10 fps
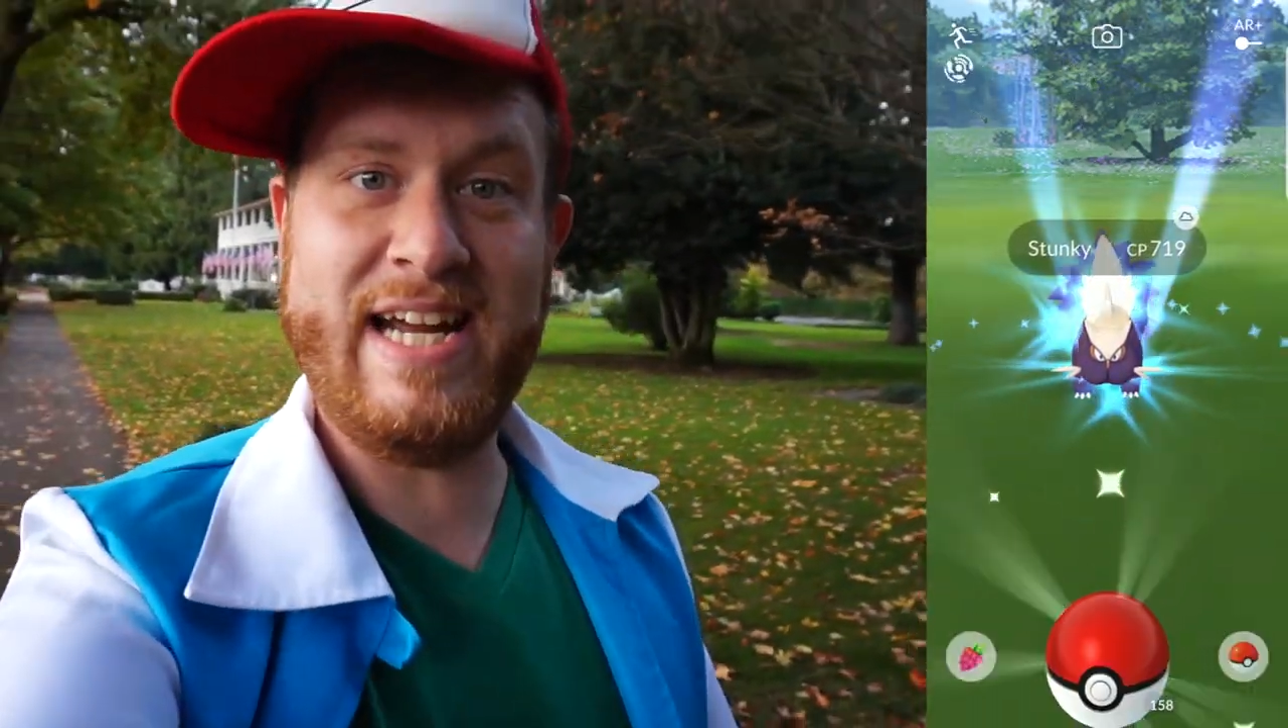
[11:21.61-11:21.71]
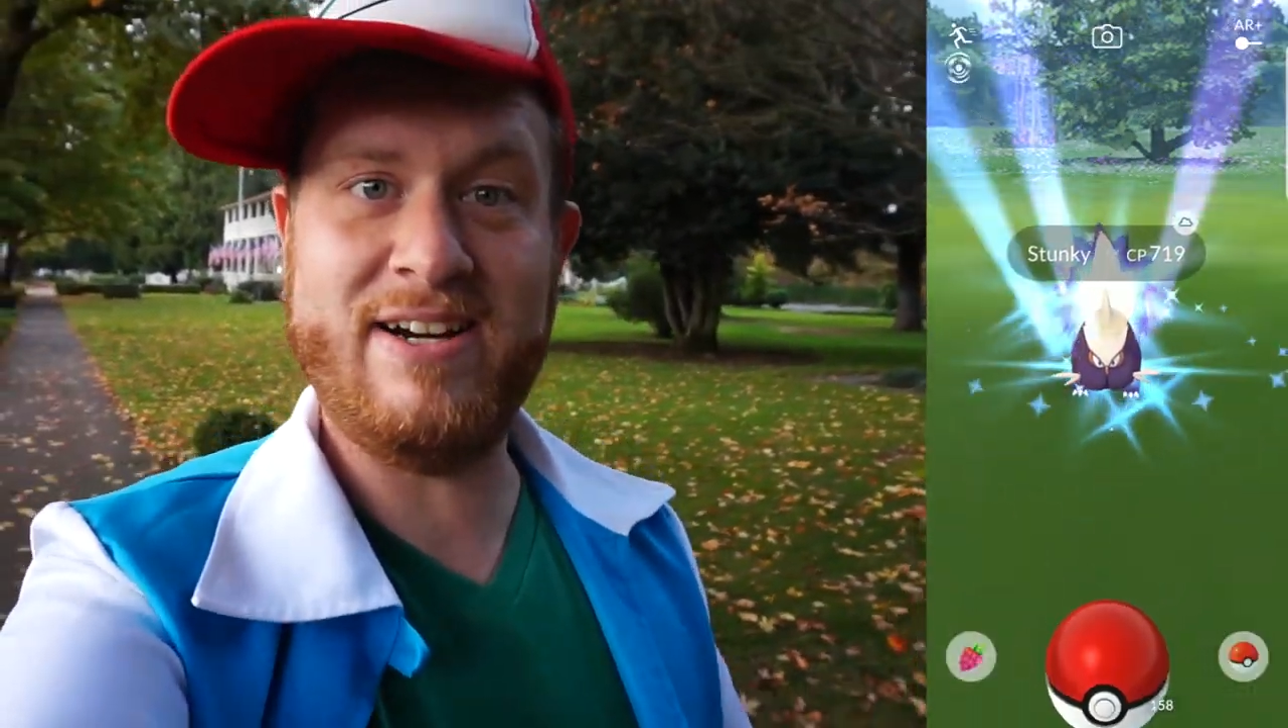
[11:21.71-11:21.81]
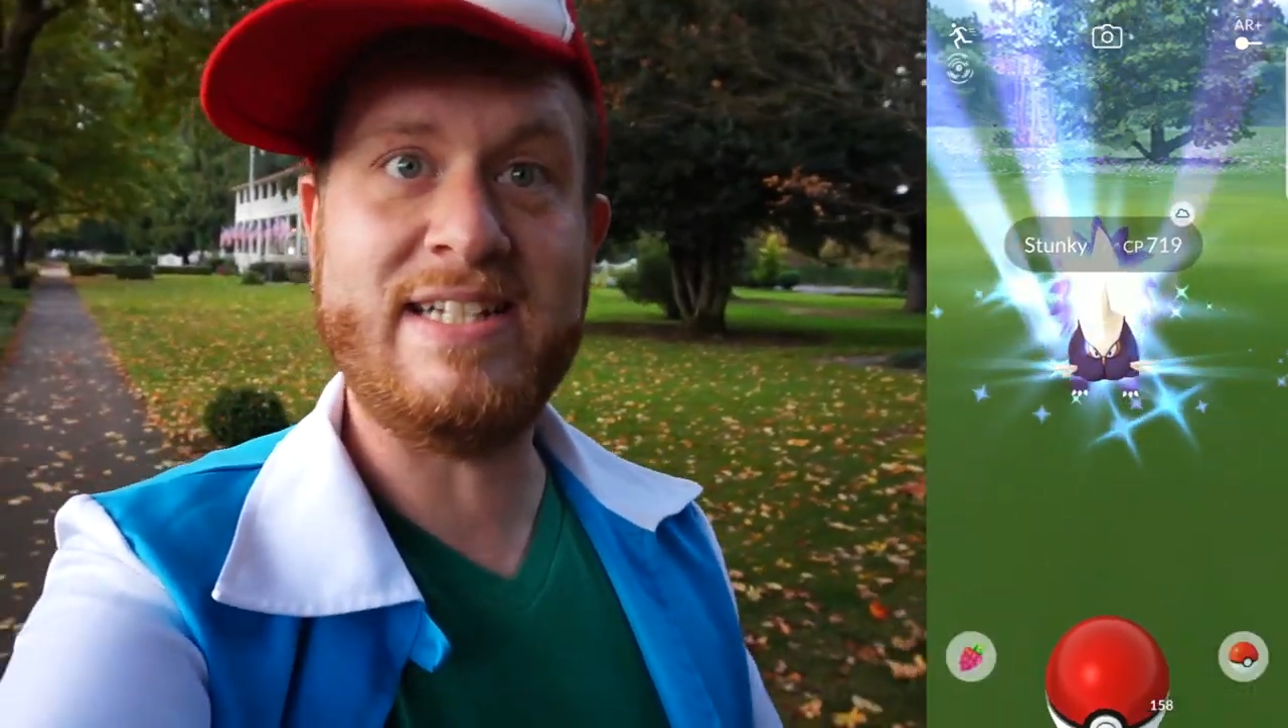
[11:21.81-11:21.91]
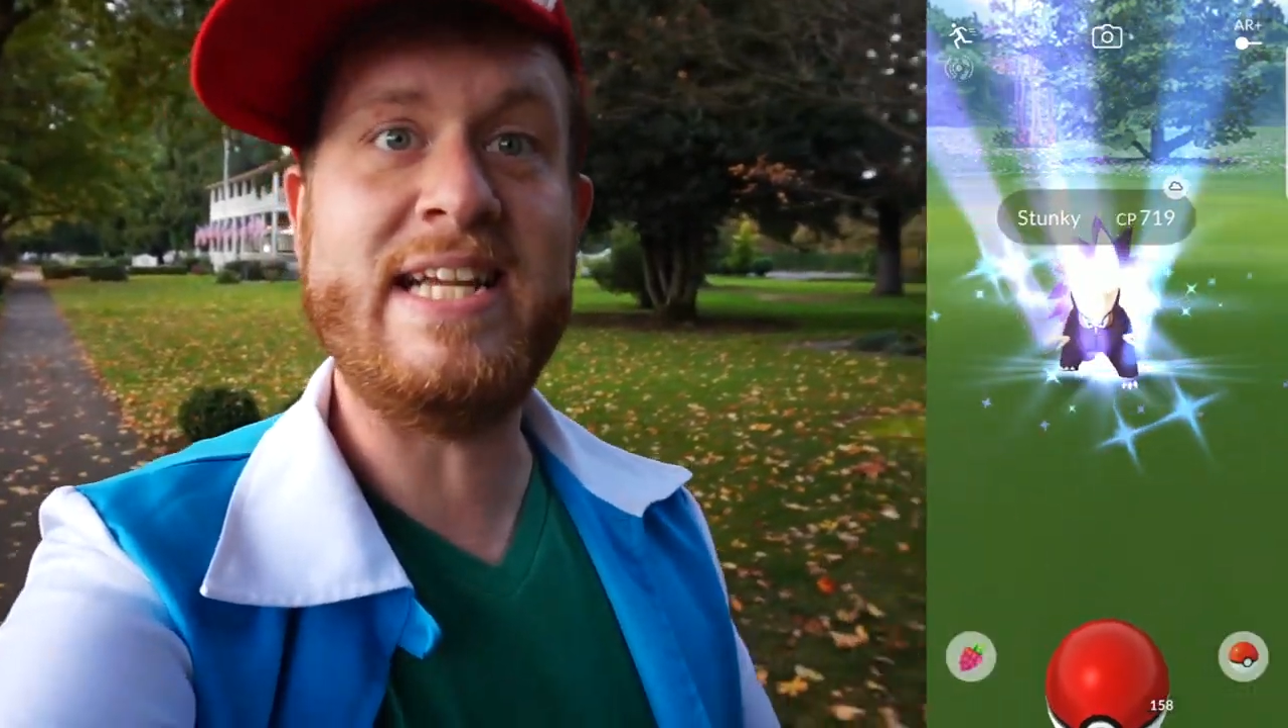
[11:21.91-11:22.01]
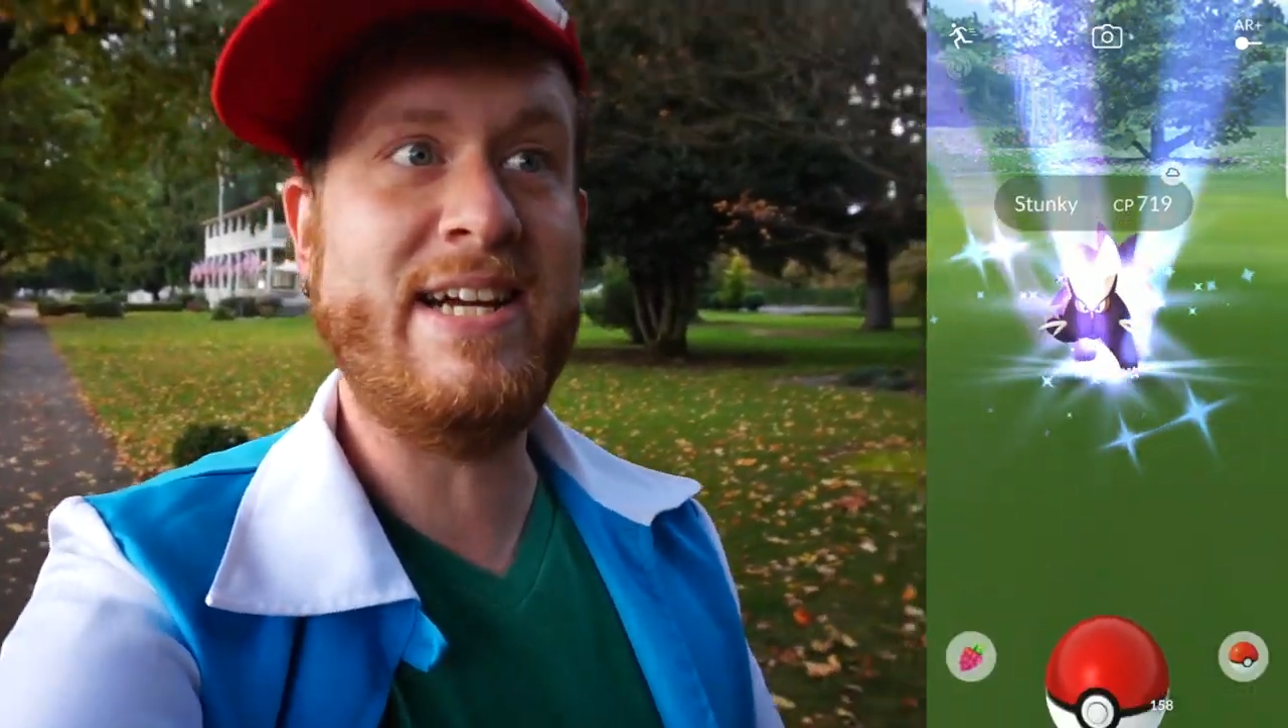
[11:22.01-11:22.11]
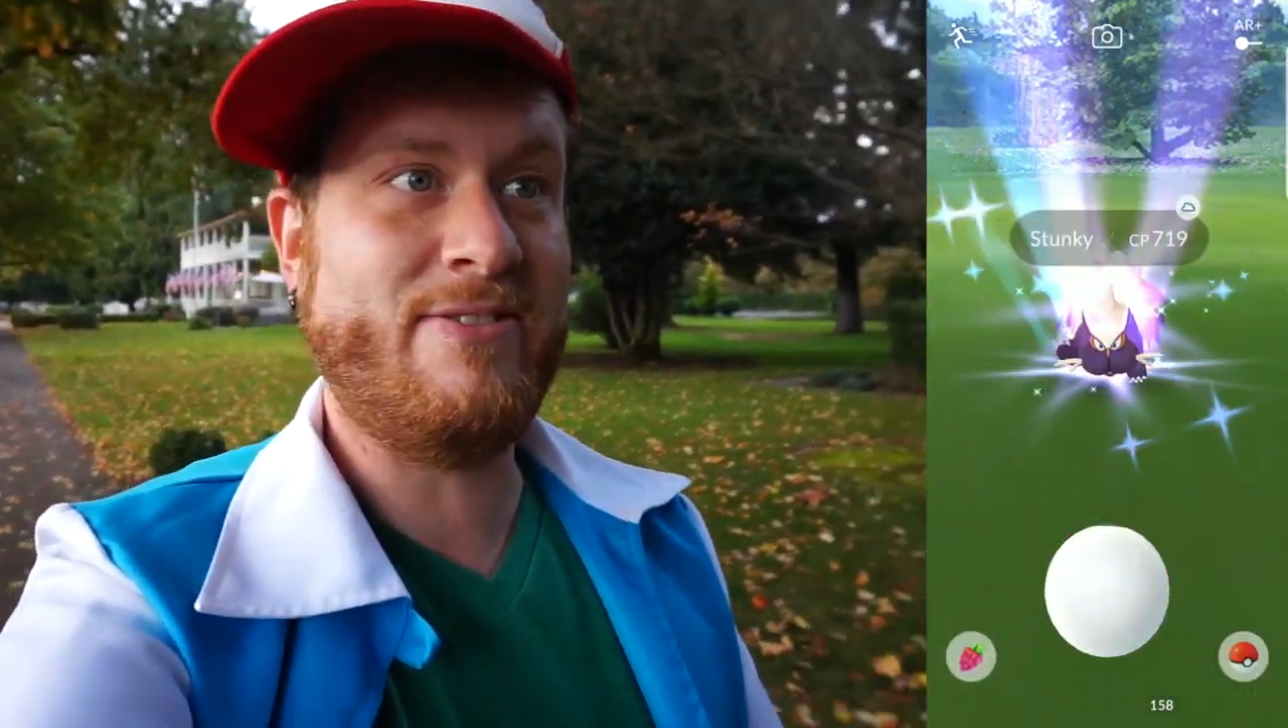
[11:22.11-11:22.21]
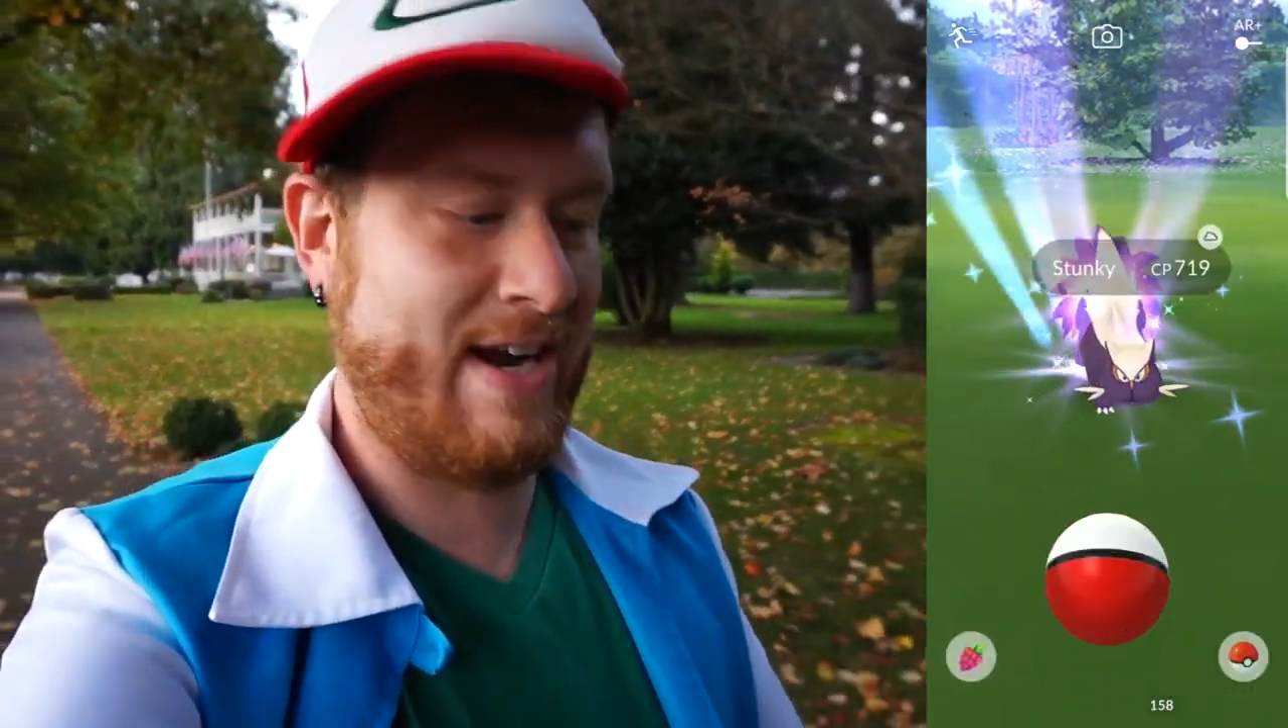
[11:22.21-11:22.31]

Giratina